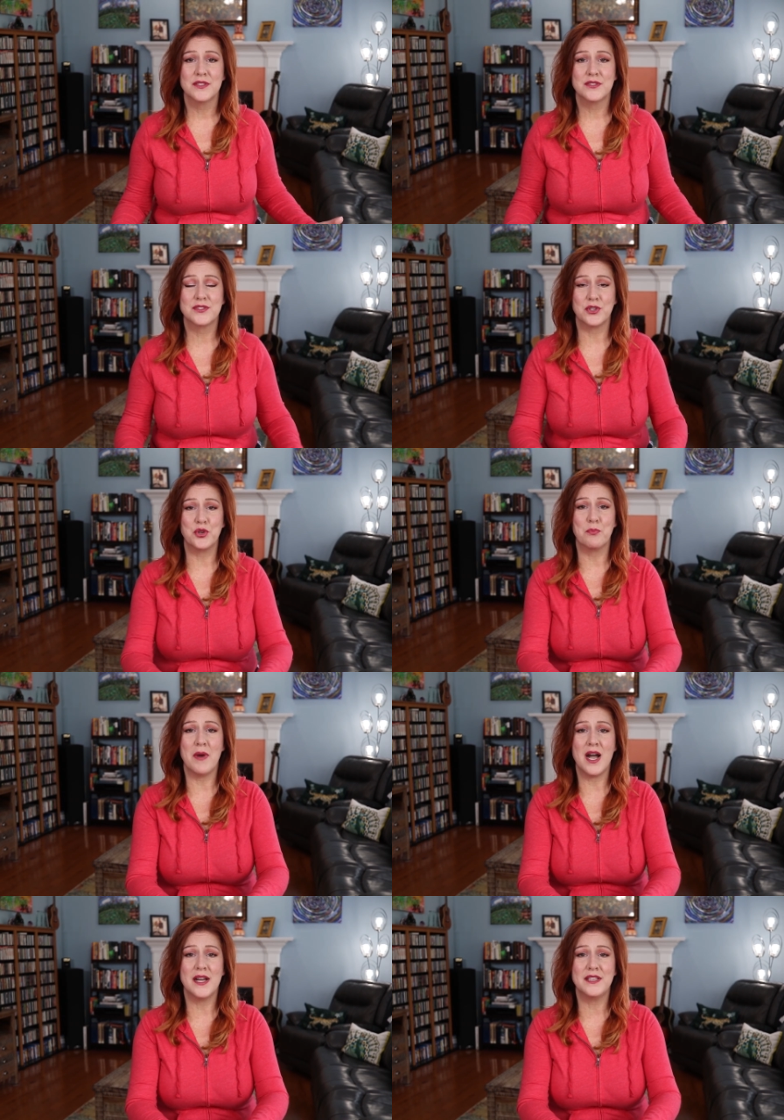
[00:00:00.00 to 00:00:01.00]
So, your
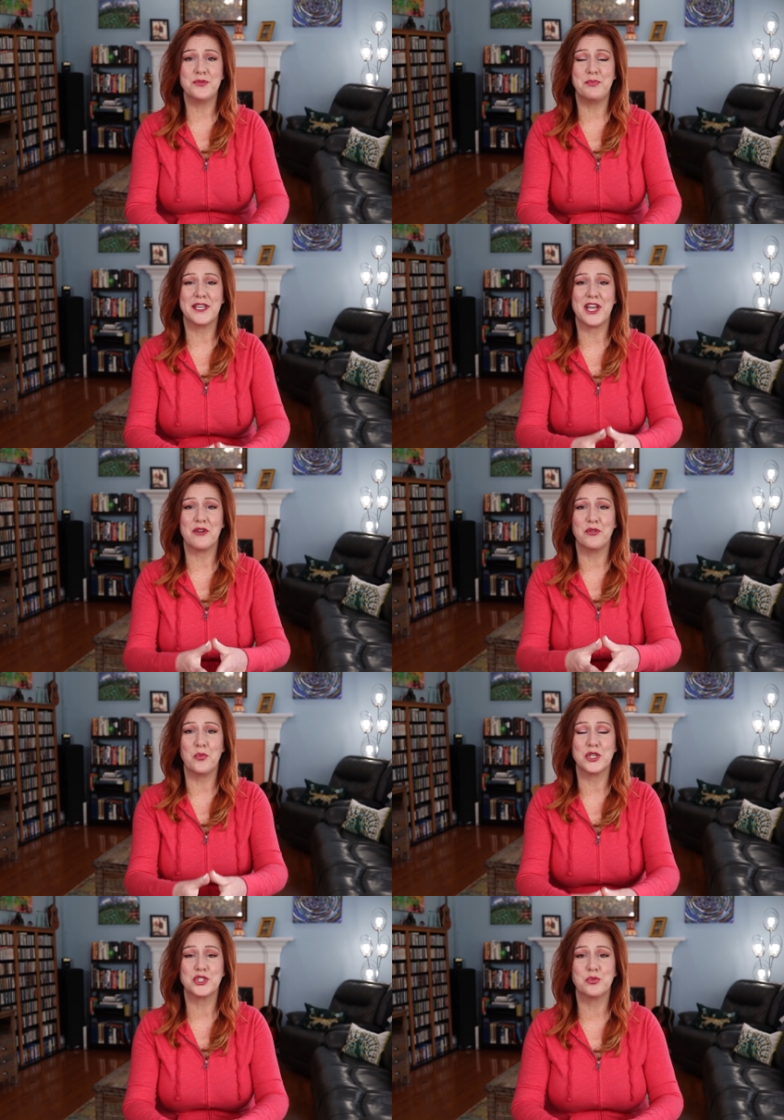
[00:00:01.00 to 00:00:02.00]
mind, be careful
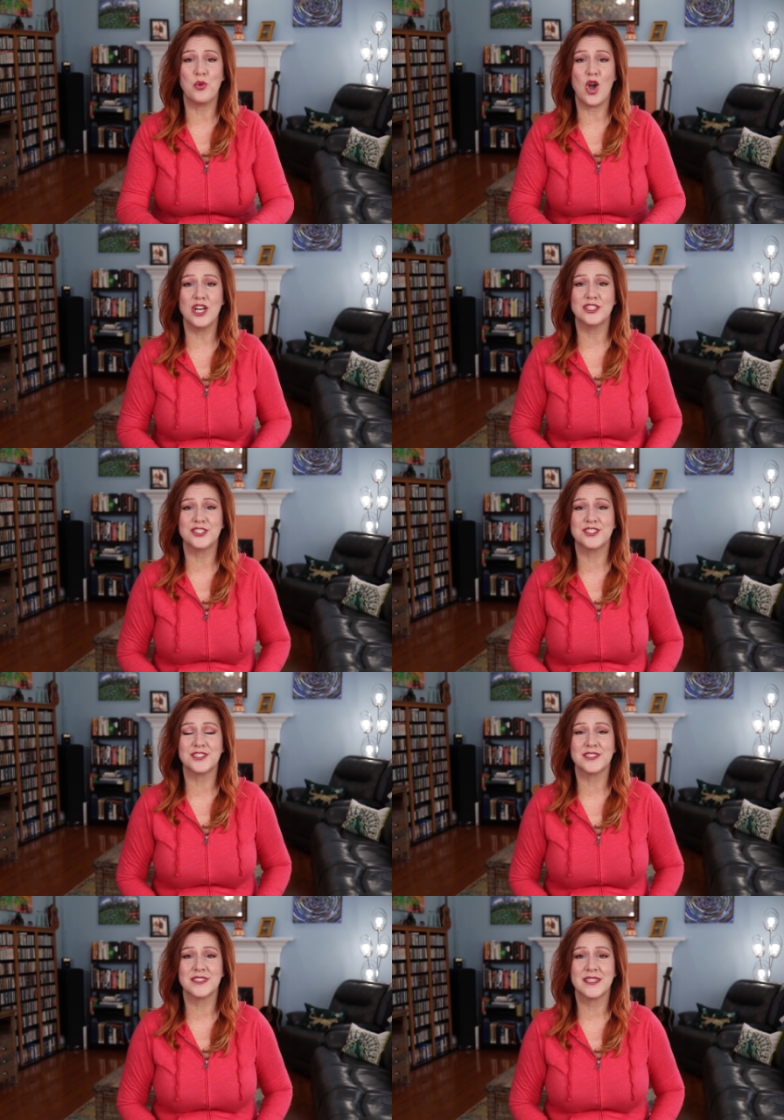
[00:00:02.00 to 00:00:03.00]
what you
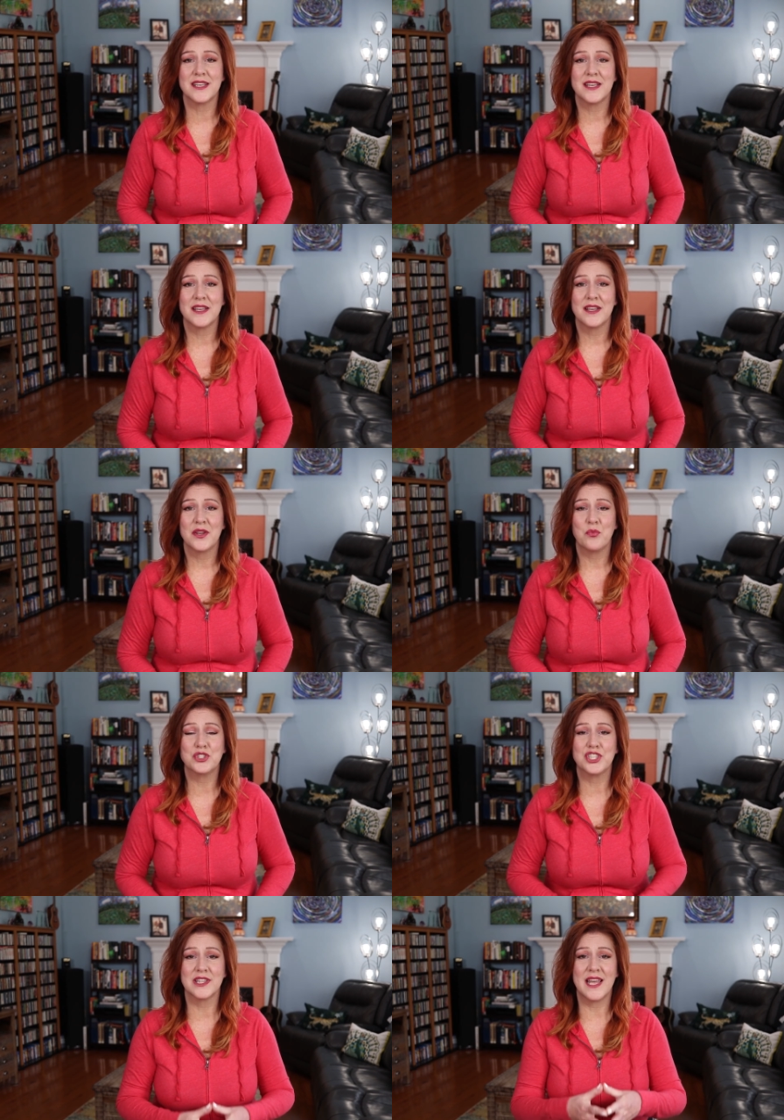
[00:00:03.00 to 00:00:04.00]
watch,
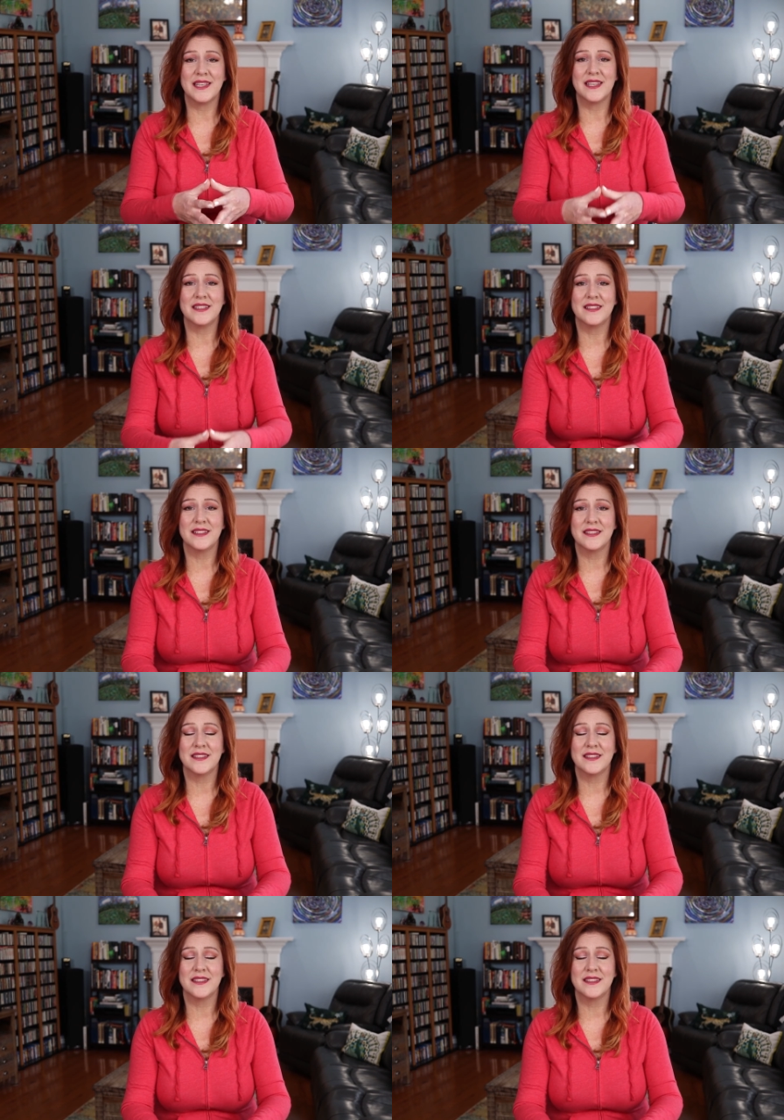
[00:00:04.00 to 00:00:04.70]
what you let in,